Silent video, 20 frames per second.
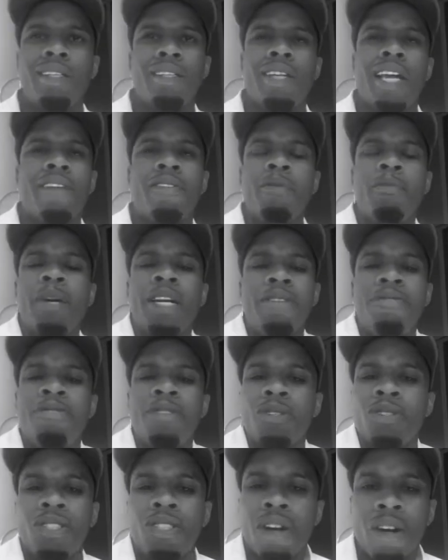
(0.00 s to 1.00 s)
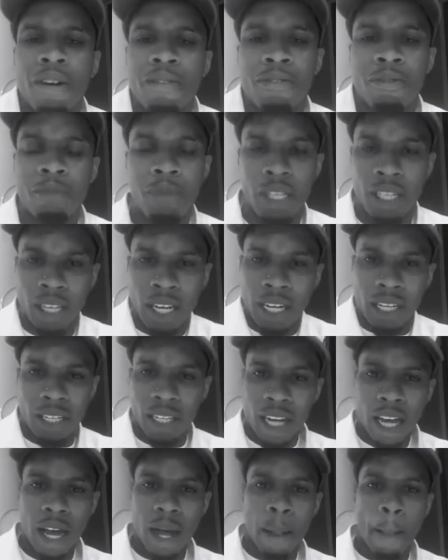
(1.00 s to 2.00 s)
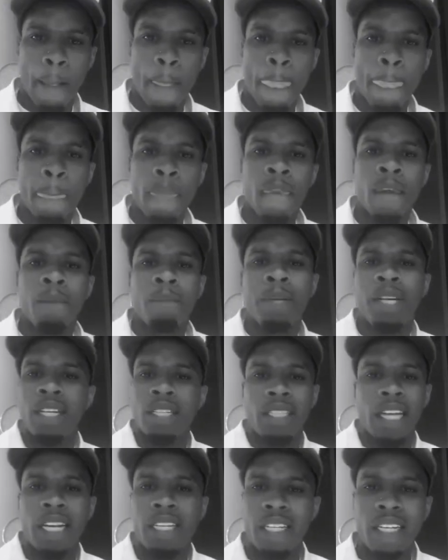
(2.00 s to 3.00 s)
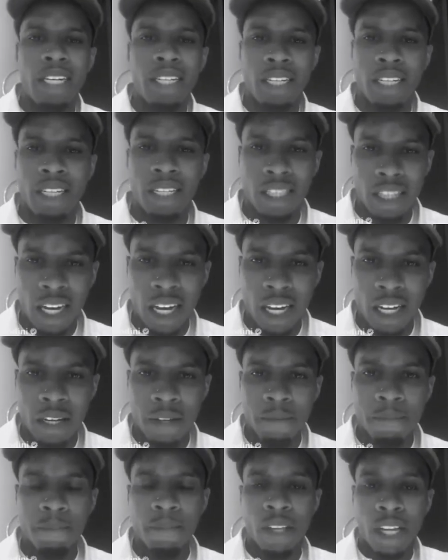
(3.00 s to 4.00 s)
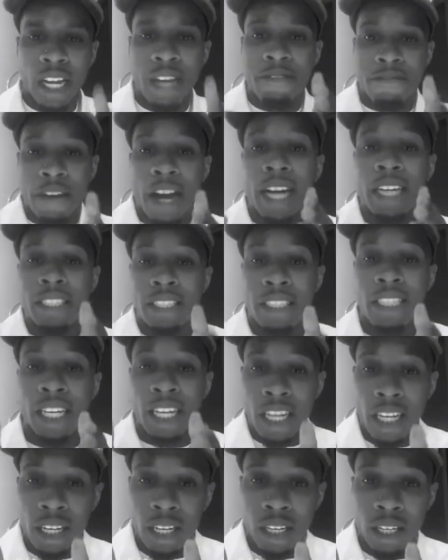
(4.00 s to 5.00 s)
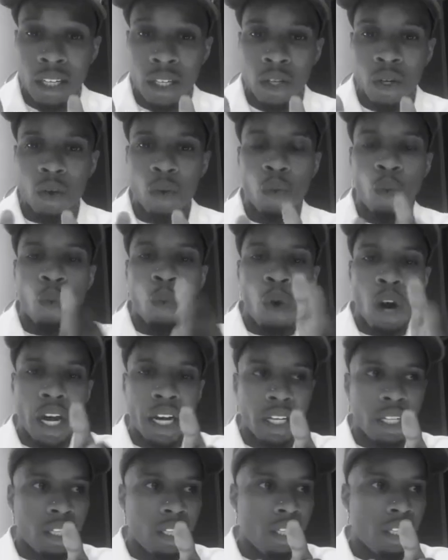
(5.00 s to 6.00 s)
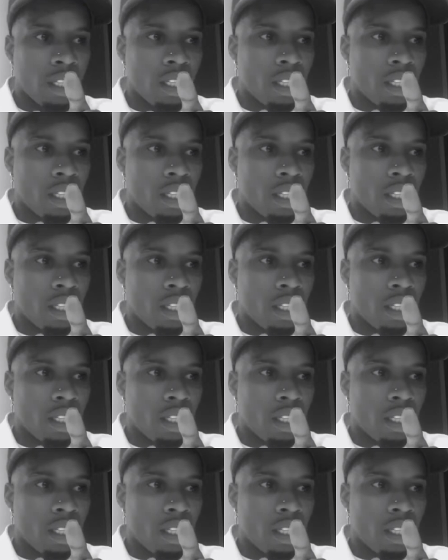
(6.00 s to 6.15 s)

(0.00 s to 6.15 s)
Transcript: everybody feels sorry for me. Like, nah. Because at the end of the day, if I did what